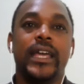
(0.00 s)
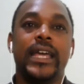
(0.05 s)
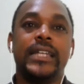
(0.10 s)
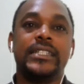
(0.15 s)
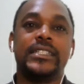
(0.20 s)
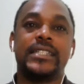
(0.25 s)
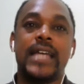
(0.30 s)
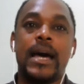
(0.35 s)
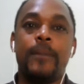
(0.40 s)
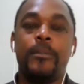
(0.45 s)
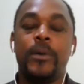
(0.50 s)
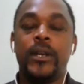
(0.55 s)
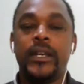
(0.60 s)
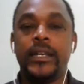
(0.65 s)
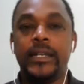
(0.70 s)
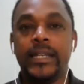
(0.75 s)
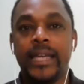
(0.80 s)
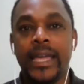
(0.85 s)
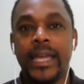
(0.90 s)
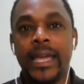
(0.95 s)
It has
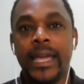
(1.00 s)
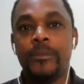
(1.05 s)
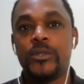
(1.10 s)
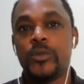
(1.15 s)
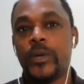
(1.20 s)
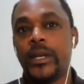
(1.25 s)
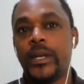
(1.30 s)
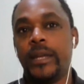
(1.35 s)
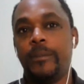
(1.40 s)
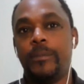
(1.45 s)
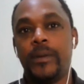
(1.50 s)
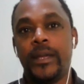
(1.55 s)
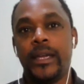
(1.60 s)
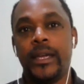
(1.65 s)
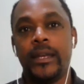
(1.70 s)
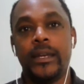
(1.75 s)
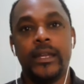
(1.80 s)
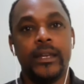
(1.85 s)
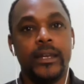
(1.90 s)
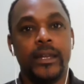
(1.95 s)
happened in games when they
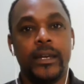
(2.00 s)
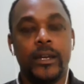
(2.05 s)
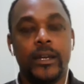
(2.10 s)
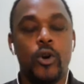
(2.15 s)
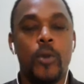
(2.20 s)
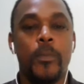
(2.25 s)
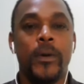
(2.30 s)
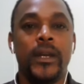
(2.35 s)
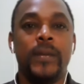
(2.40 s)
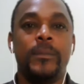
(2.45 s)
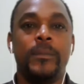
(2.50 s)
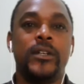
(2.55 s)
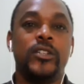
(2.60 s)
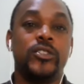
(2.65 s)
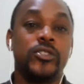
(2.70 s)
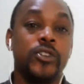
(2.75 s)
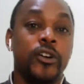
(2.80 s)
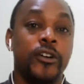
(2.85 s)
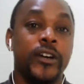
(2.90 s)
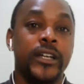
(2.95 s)
play in, in the Copa
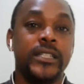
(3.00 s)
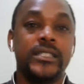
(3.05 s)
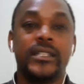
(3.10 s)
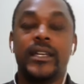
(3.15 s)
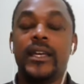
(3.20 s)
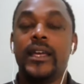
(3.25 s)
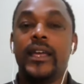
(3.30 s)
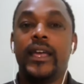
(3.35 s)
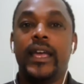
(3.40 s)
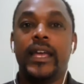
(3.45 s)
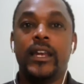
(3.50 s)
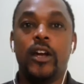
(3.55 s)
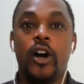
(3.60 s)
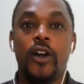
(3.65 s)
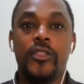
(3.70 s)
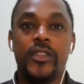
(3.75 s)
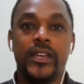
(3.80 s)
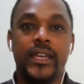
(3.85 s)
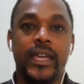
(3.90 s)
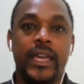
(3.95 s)
Libertadores, in
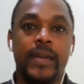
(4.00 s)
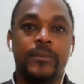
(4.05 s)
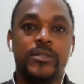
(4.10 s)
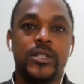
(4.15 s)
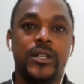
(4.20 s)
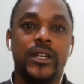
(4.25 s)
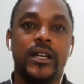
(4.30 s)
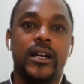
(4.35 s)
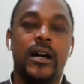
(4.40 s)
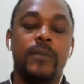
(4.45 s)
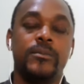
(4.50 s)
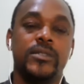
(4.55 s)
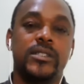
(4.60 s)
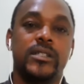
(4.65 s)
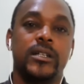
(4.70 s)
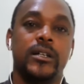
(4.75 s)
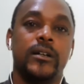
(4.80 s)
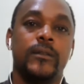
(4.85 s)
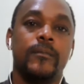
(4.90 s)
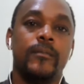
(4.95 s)
other games when it
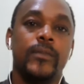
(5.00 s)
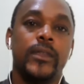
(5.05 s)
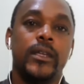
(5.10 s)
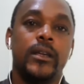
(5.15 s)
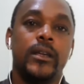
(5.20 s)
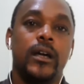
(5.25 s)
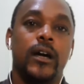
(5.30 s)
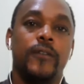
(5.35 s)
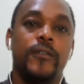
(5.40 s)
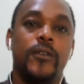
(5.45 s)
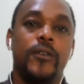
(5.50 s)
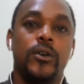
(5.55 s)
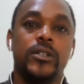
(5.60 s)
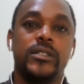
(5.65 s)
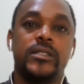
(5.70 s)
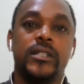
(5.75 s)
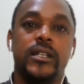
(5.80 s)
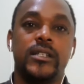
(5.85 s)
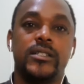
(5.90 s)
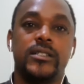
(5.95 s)
comes to, of
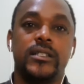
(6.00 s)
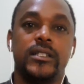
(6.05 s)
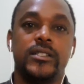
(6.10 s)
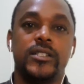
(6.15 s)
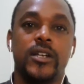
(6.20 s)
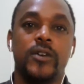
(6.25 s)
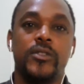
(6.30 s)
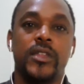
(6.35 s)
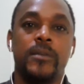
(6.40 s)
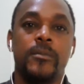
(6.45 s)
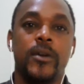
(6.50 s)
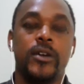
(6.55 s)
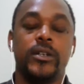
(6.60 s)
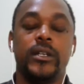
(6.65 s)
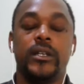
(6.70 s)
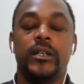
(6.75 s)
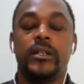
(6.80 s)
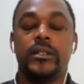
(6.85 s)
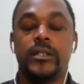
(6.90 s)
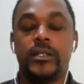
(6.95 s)
course, uh, the South Amer
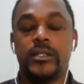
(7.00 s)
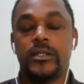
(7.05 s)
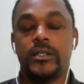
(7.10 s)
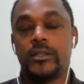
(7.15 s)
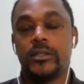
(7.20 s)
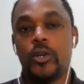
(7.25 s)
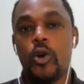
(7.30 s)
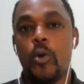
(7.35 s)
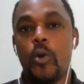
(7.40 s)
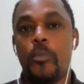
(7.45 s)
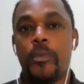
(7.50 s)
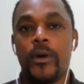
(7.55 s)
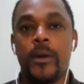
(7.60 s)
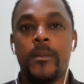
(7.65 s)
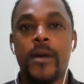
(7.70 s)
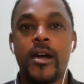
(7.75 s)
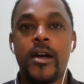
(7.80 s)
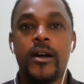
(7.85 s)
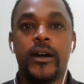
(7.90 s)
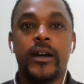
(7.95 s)
the, the, the Copa
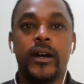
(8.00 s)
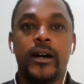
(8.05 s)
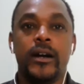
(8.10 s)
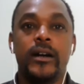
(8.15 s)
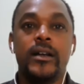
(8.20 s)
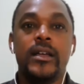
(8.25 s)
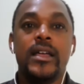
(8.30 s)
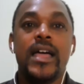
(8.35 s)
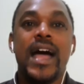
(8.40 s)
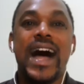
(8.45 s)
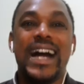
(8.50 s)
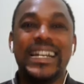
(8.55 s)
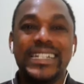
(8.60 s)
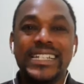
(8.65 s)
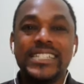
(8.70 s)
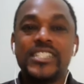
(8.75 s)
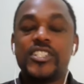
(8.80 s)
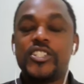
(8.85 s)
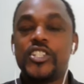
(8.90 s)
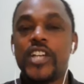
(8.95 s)
America. And
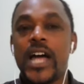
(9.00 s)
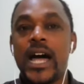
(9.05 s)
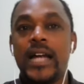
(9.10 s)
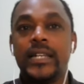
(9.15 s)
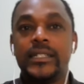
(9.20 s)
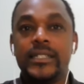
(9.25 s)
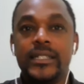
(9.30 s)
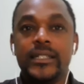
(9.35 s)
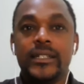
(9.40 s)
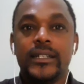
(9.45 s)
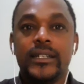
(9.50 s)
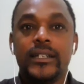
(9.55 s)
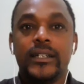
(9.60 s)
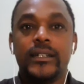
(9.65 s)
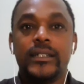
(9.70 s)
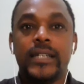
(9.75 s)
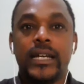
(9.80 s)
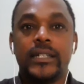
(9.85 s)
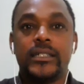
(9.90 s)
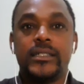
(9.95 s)
this chant
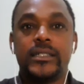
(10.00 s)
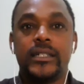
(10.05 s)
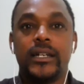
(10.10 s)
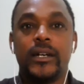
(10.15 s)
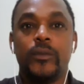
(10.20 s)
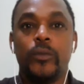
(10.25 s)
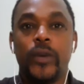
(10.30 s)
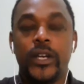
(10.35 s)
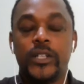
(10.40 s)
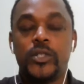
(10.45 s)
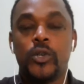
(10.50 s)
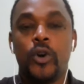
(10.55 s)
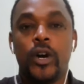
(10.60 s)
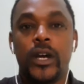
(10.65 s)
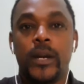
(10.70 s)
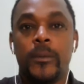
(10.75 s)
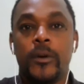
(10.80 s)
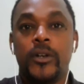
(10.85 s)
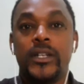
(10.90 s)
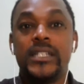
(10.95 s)
that uh, we are
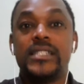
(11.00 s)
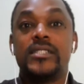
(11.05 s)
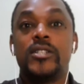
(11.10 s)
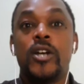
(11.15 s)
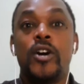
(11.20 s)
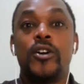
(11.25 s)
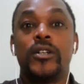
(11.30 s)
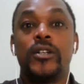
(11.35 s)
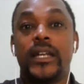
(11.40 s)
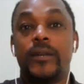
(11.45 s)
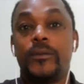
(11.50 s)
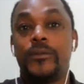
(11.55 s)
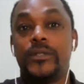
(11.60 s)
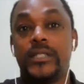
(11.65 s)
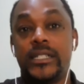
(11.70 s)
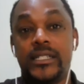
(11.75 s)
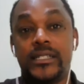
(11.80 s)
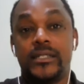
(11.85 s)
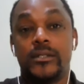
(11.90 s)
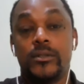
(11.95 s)
talking about, this song
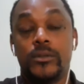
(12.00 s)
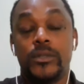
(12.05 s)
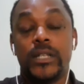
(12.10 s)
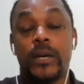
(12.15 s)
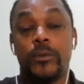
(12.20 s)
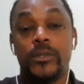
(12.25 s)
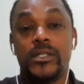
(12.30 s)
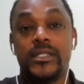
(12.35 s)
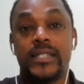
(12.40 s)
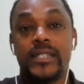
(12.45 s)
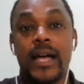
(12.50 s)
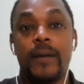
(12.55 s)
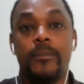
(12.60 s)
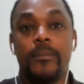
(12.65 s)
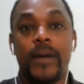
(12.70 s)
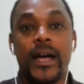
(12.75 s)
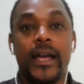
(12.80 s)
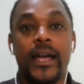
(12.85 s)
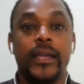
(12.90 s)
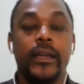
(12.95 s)
that this that was
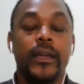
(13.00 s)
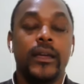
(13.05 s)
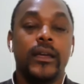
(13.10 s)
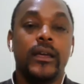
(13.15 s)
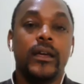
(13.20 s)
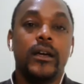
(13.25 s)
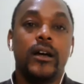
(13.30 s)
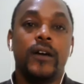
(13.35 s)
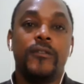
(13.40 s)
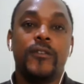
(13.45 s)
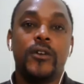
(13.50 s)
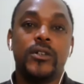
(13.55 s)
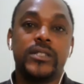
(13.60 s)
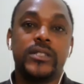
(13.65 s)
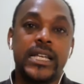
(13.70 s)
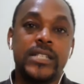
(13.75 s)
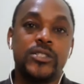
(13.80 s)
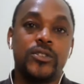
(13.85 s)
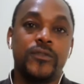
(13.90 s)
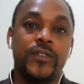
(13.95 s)
sung by, of
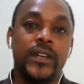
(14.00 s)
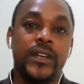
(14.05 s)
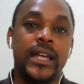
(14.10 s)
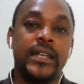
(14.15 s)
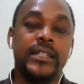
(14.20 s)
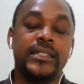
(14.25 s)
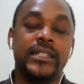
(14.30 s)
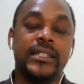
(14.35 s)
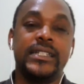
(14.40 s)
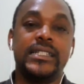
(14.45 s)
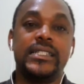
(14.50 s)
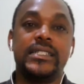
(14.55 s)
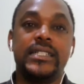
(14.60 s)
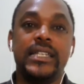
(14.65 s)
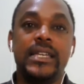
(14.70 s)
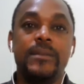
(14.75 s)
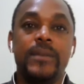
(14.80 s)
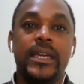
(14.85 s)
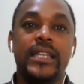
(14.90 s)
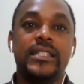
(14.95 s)
course, Enzo Fernandez and his
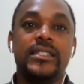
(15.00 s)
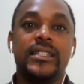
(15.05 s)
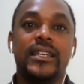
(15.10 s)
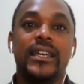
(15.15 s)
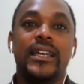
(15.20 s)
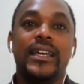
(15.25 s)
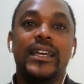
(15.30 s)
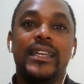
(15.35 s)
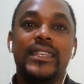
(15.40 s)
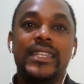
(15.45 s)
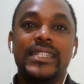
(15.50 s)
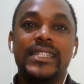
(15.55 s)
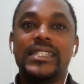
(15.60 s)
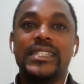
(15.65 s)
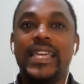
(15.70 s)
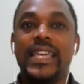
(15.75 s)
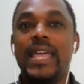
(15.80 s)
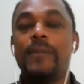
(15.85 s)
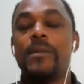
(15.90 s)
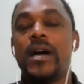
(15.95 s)
teammates, this
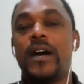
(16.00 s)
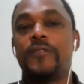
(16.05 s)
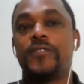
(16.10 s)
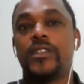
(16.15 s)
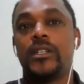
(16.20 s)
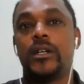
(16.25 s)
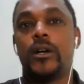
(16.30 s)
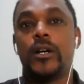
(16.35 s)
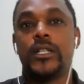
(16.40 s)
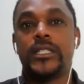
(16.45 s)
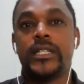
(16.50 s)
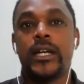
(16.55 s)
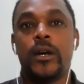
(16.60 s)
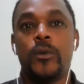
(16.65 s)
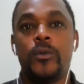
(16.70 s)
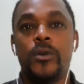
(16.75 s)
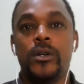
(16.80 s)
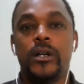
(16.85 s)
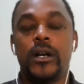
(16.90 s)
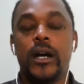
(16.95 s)
came after the
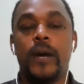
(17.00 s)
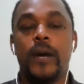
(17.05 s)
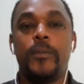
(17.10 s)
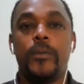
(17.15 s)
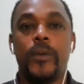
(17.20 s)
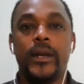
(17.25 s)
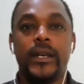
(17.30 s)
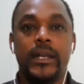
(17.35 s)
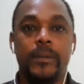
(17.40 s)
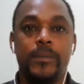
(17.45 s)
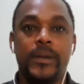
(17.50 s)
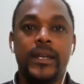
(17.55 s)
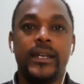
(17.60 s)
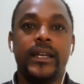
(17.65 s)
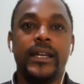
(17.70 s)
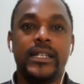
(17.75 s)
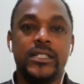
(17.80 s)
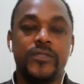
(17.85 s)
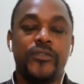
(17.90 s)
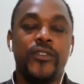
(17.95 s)
Qatar World Cup when they played
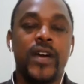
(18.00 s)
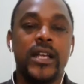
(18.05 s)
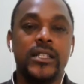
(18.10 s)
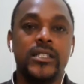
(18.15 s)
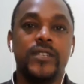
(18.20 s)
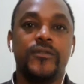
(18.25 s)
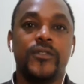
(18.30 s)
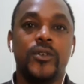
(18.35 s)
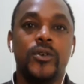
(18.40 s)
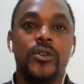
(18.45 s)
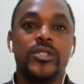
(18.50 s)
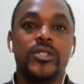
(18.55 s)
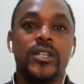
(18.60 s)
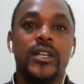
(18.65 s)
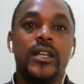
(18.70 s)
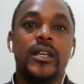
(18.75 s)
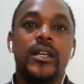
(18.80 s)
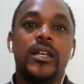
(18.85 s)
against France, of course.